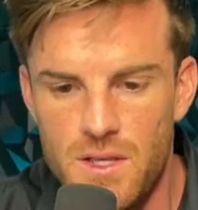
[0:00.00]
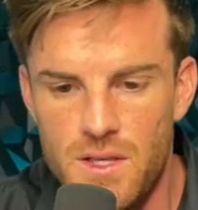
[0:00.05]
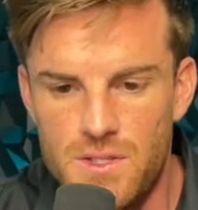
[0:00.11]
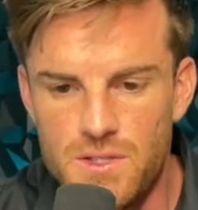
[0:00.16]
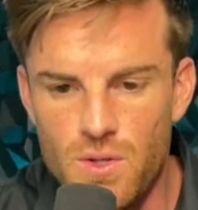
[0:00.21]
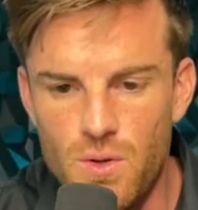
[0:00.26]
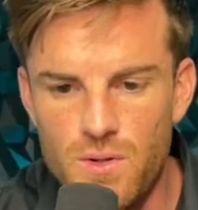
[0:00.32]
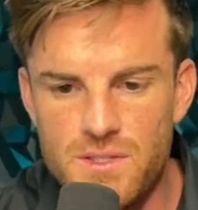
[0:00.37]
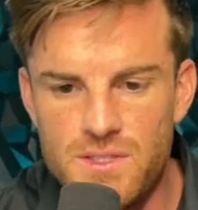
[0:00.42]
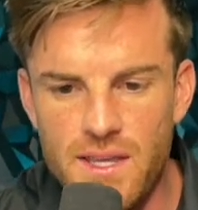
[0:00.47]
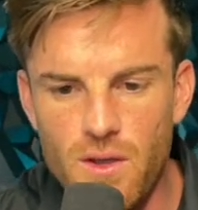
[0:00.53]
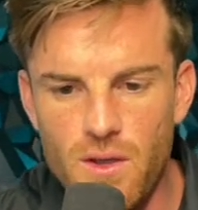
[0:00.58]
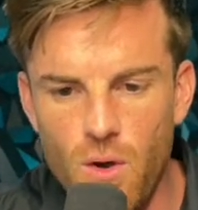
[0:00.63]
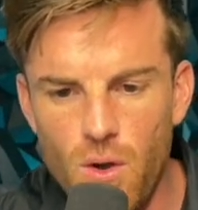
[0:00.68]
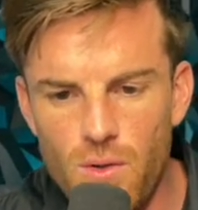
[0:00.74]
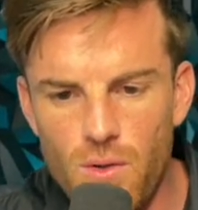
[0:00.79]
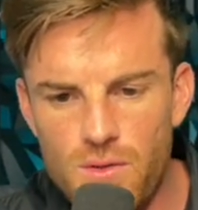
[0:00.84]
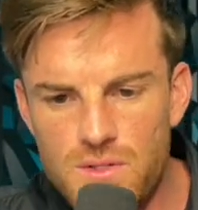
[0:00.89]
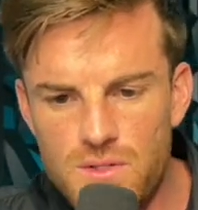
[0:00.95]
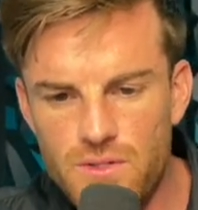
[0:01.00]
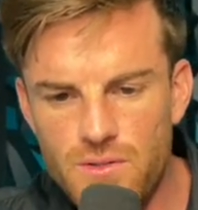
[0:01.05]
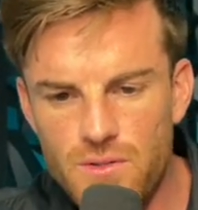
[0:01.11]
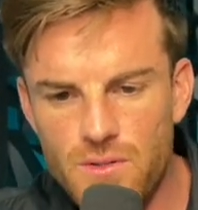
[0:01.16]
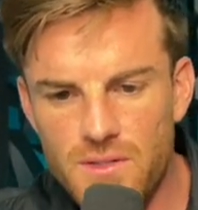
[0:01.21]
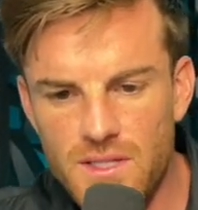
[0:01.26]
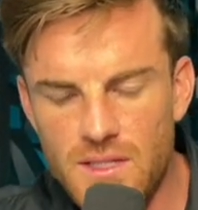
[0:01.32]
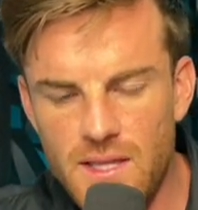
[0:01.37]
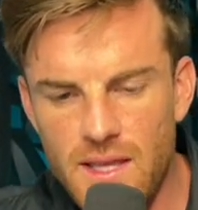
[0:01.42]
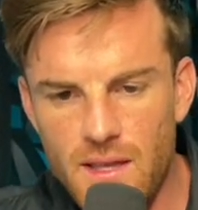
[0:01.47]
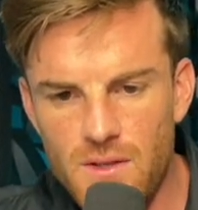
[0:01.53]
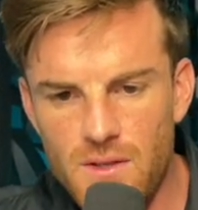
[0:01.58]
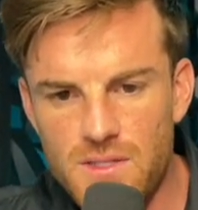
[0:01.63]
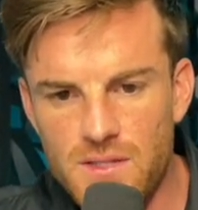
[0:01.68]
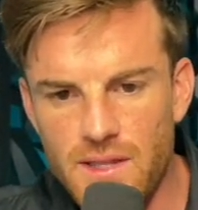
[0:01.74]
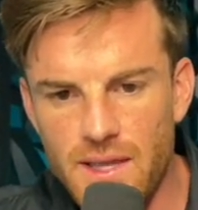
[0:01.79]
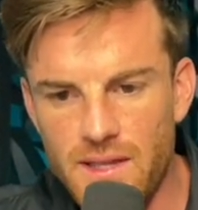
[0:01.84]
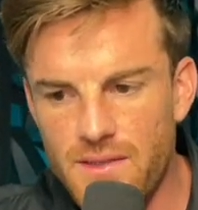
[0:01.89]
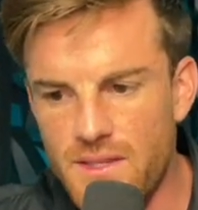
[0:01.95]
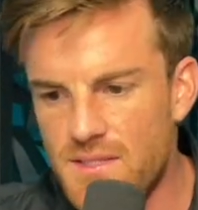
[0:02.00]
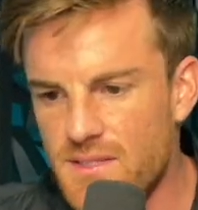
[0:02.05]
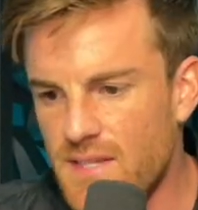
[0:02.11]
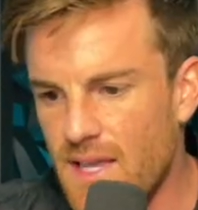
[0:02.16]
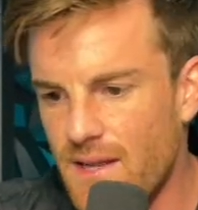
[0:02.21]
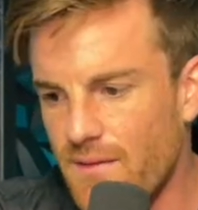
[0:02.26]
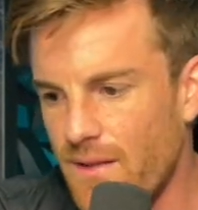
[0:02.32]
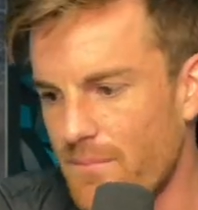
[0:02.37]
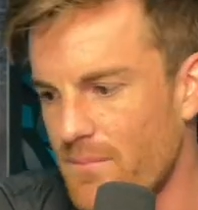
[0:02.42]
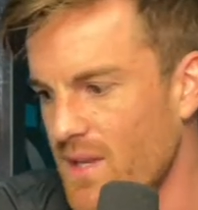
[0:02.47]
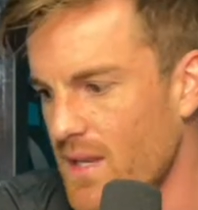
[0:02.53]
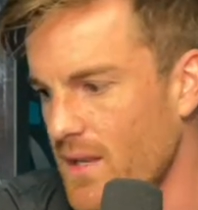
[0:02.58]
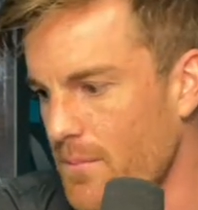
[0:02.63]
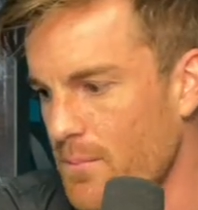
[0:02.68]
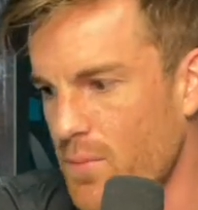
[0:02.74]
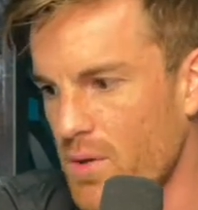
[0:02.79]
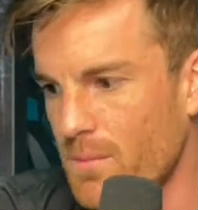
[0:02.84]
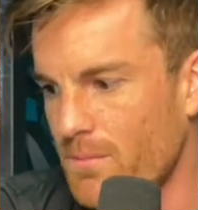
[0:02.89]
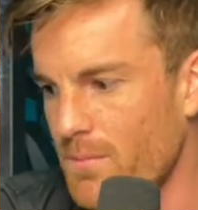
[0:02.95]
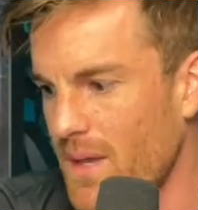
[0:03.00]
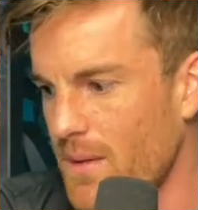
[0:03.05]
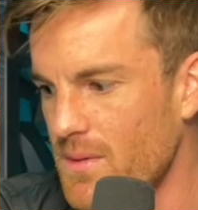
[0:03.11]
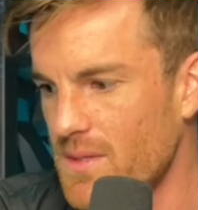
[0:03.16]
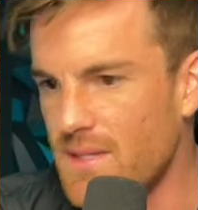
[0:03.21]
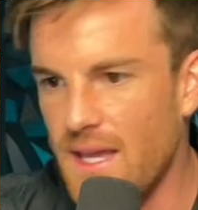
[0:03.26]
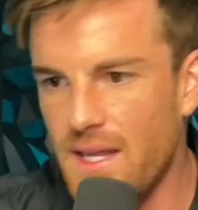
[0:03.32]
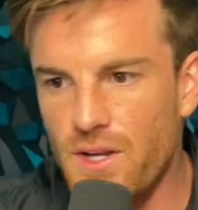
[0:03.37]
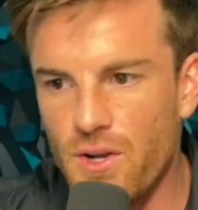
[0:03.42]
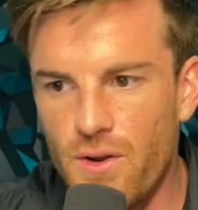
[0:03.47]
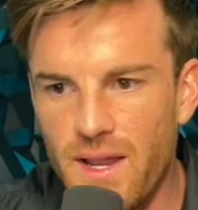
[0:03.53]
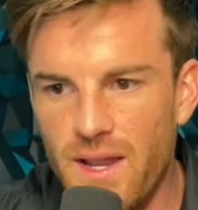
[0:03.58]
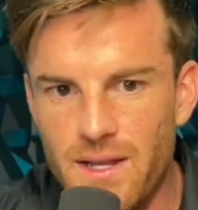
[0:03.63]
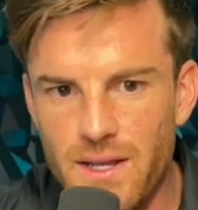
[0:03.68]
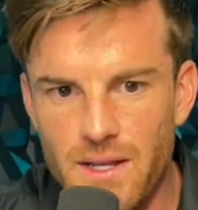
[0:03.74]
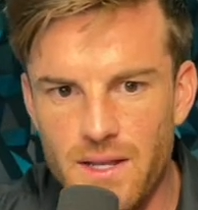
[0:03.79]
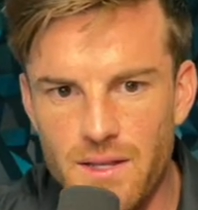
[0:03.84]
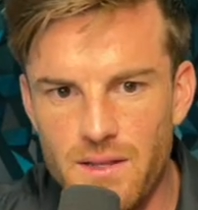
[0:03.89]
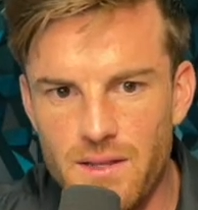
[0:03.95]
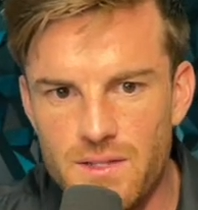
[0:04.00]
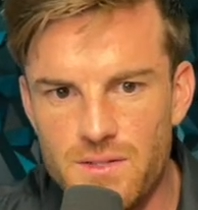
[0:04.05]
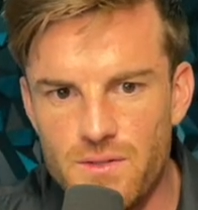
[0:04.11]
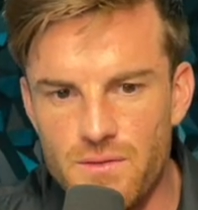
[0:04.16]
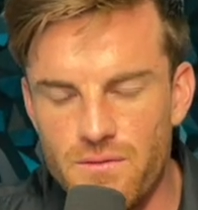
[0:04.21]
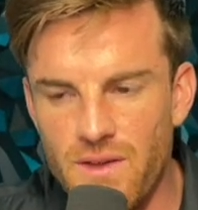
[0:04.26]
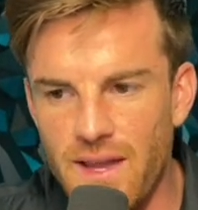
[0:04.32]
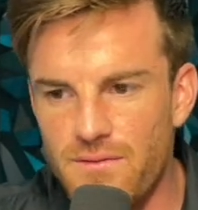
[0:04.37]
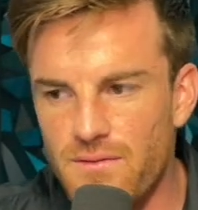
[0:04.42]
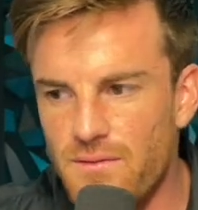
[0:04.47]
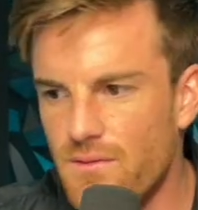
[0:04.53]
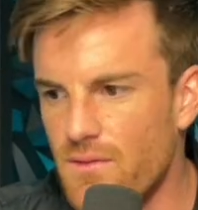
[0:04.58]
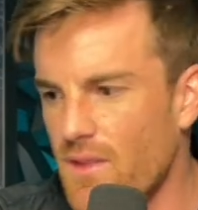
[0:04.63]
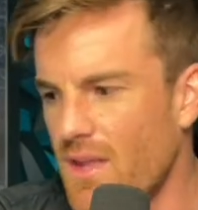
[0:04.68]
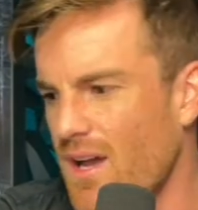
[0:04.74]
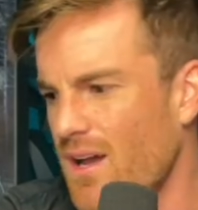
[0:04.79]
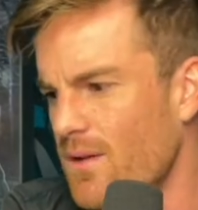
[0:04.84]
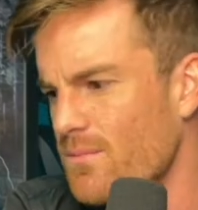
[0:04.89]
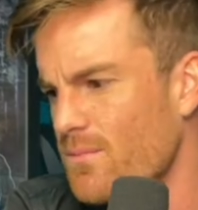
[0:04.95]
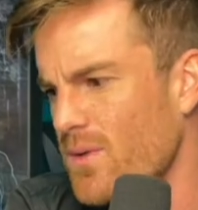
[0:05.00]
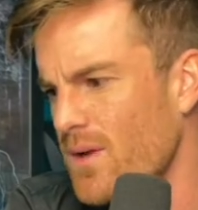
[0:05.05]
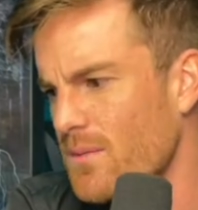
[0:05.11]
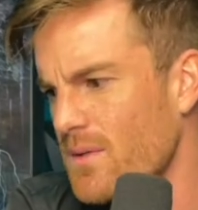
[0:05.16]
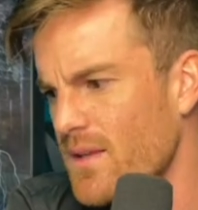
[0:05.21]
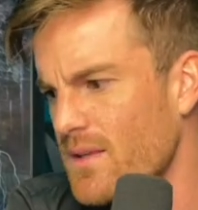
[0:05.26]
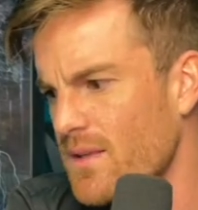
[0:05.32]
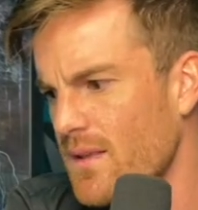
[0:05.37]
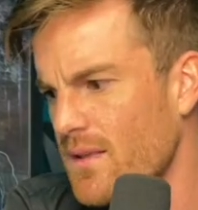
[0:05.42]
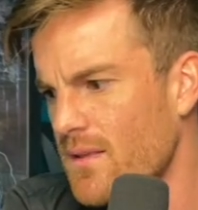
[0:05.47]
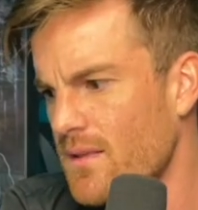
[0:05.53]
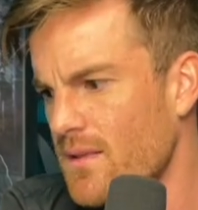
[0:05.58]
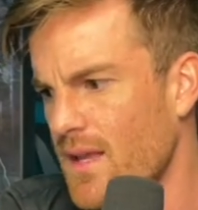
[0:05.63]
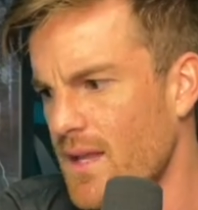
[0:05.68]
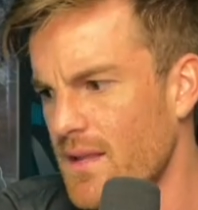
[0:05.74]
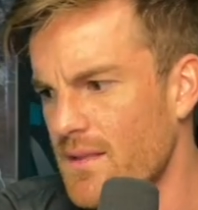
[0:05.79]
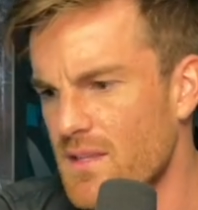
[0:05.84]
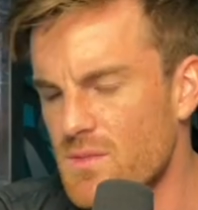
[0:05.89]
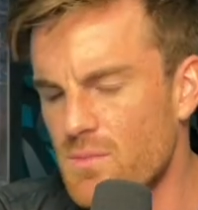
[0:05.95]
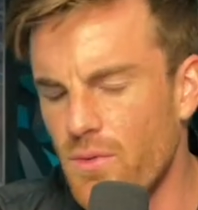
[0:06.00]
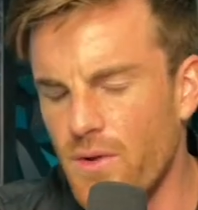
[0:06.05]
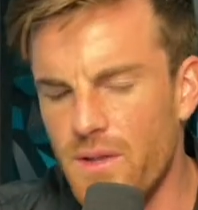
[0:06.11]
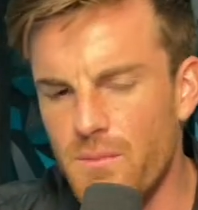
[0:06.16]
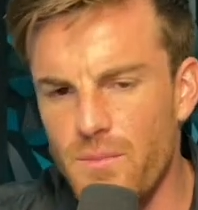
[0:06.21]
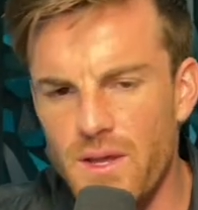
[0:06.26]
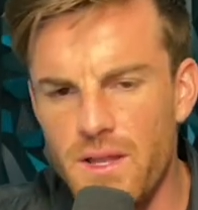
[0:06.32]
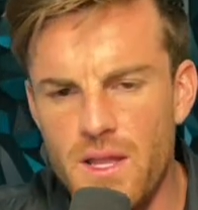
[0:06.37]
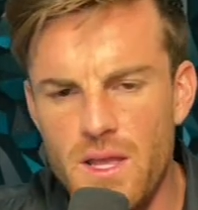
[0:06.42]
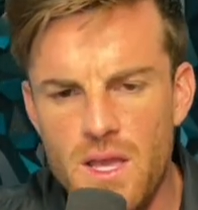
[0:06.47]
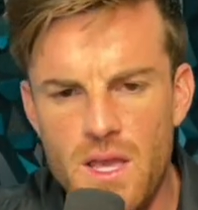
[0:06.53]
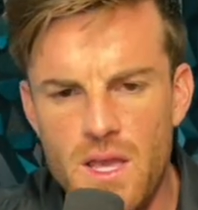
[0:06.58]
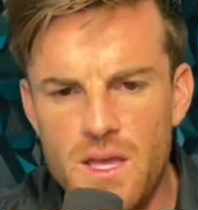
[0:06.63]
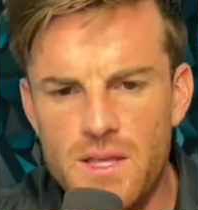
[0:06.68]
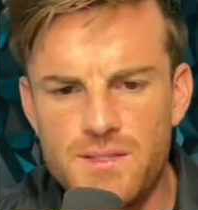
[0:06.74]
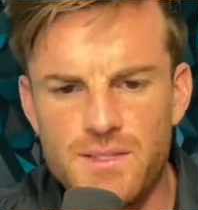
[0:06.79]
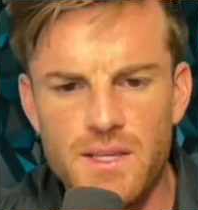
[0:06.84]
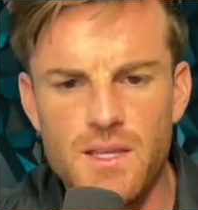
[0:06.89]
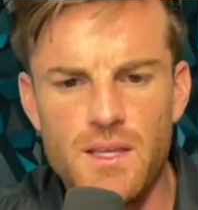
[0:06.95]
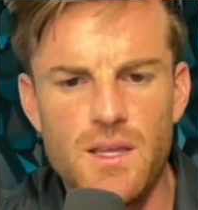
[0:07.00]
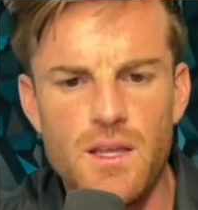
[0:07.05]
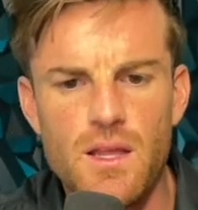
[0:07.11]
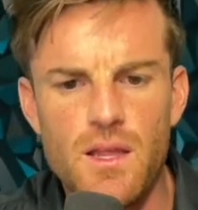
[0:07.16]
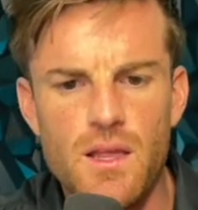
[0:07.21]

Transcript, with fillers: So it's like all those little details and like this set, I mean, I put maybe 10 grand into this or five, no, probably like 10 at this point, but it's like